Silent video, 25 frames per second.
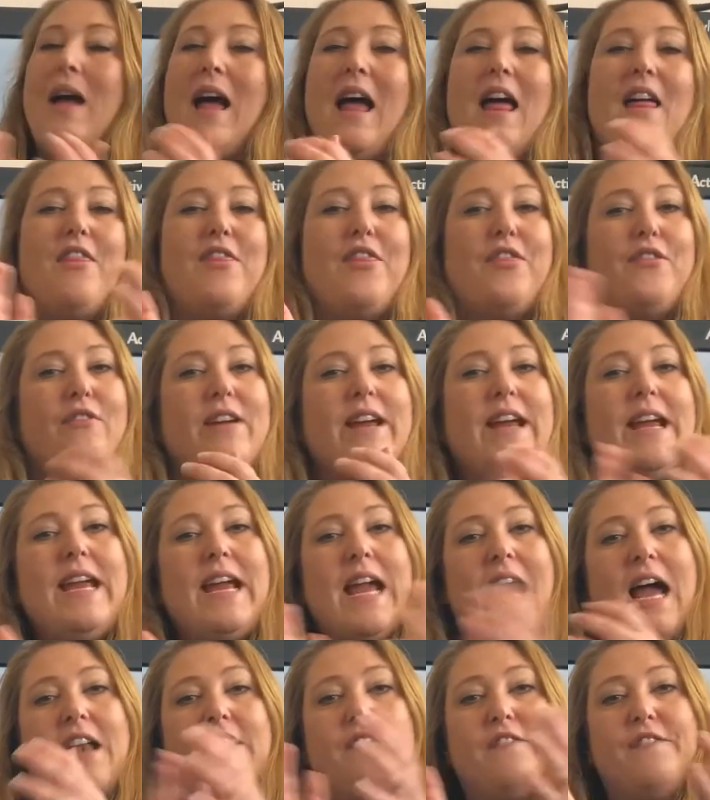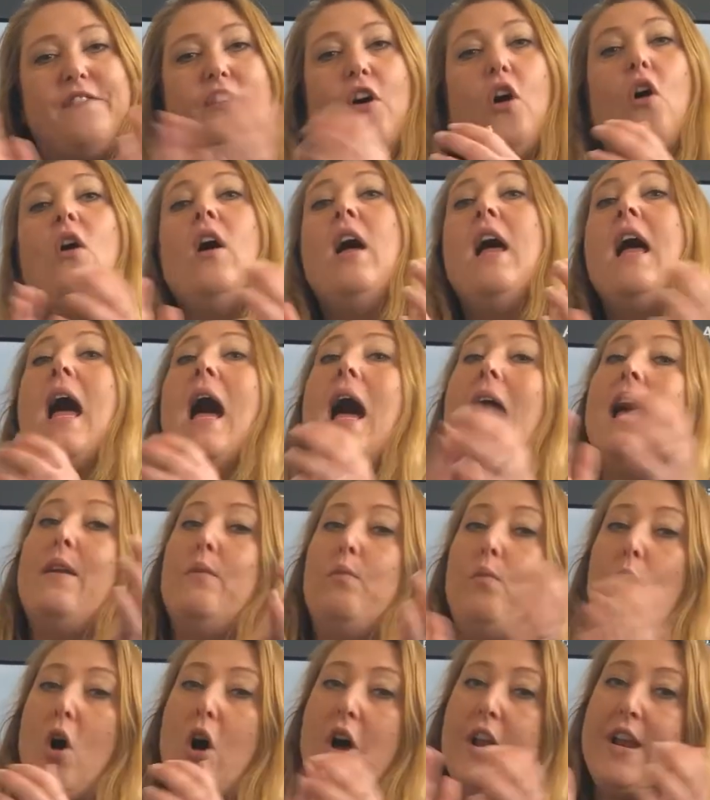and 3 and 4
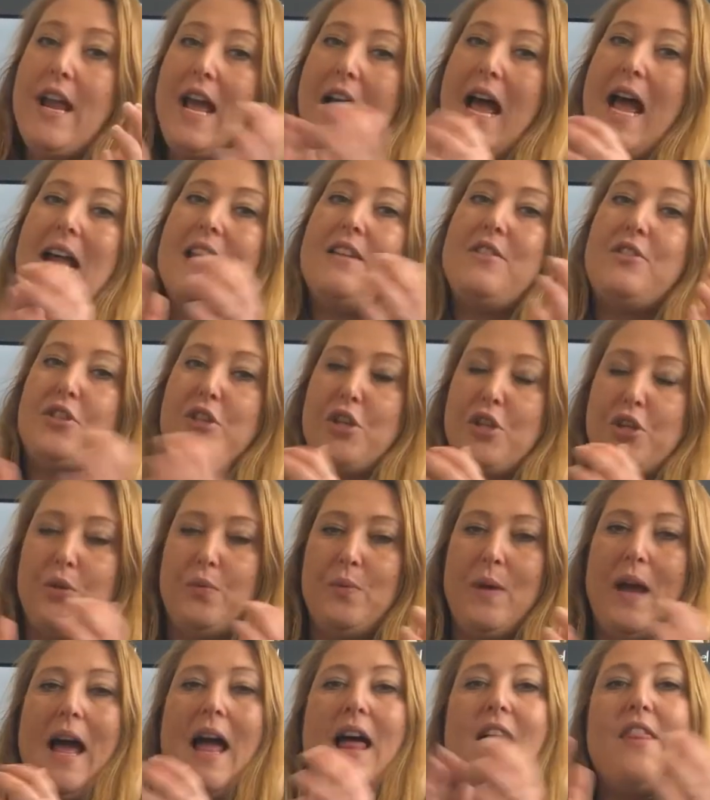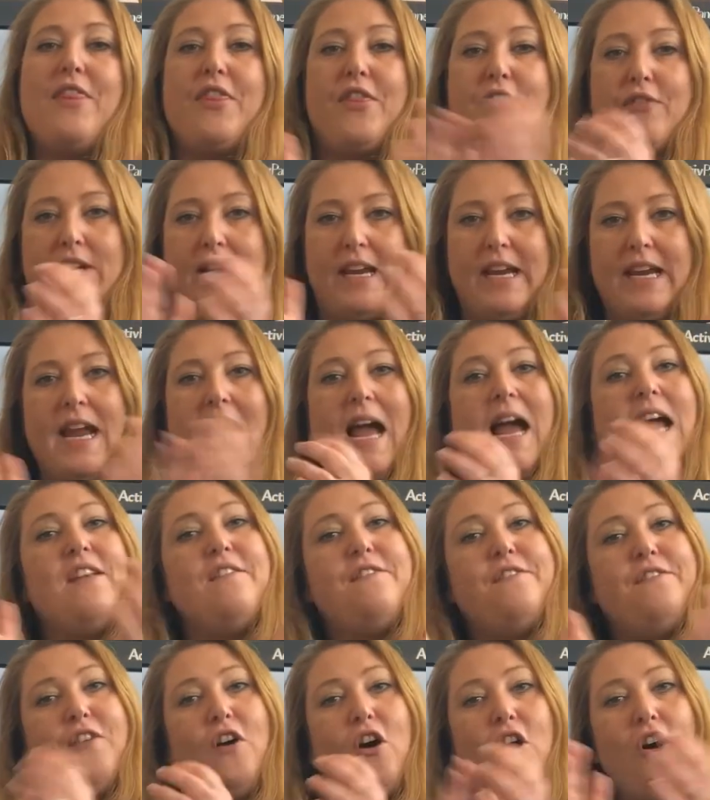and 1 and 2 and 3 and
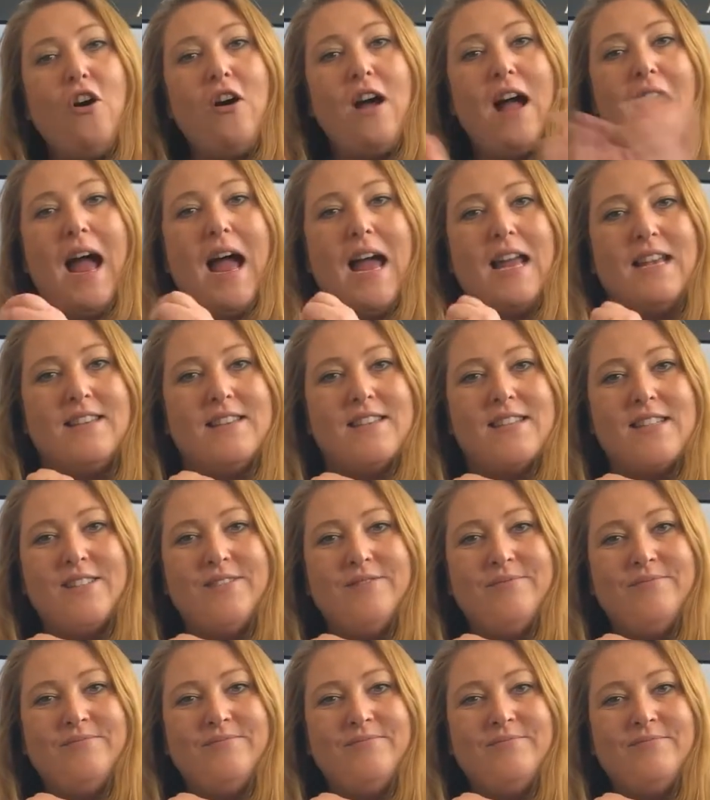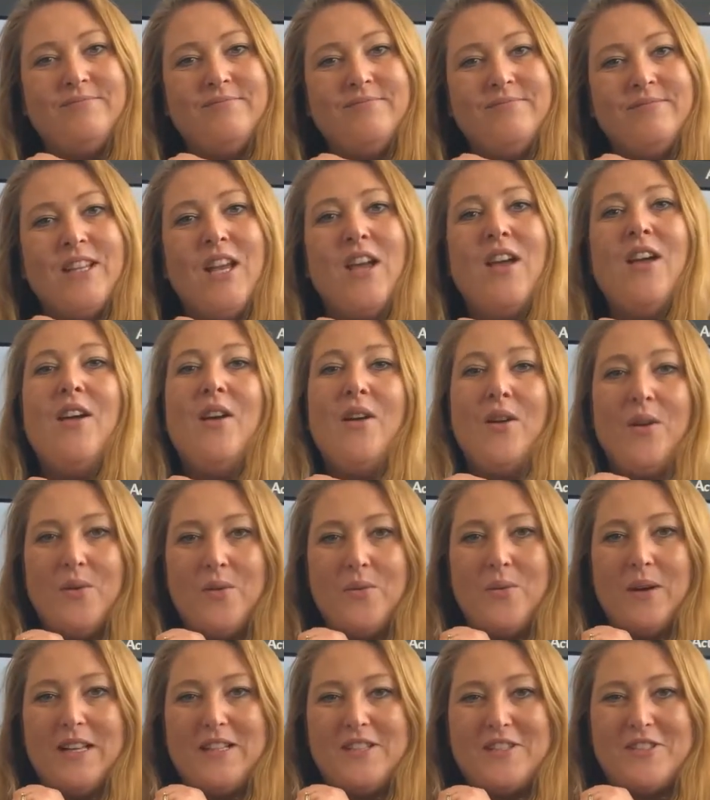4 and.
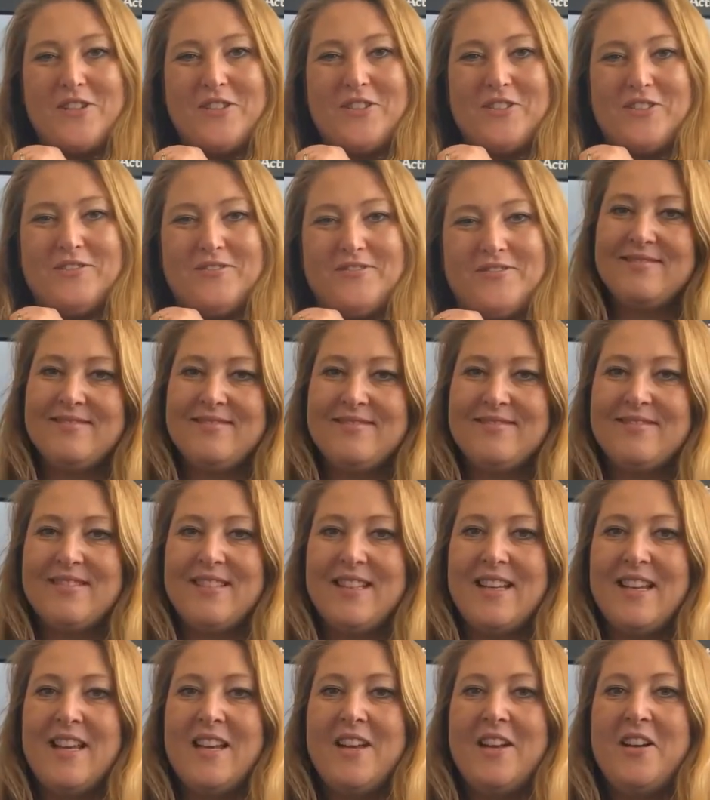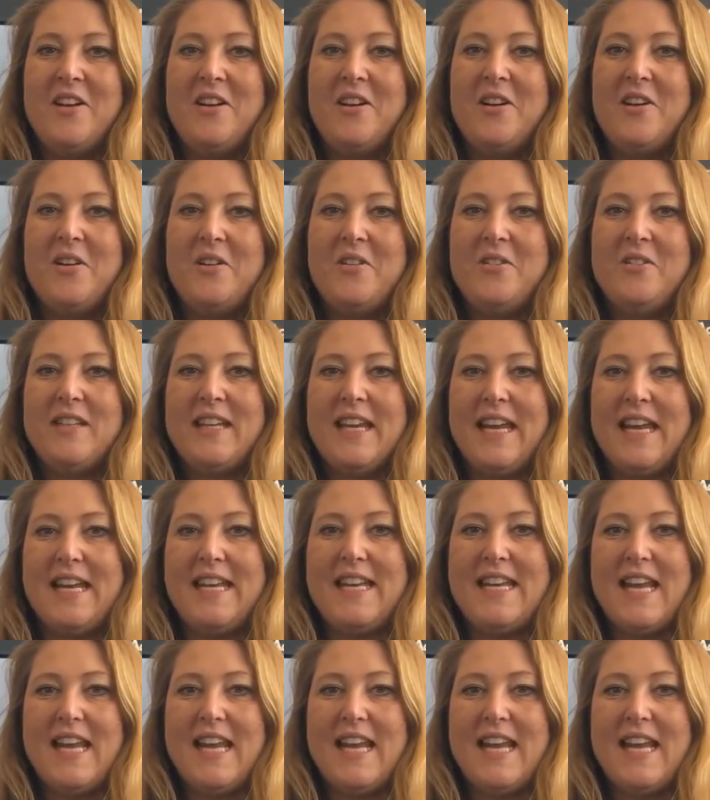Well done. Okay,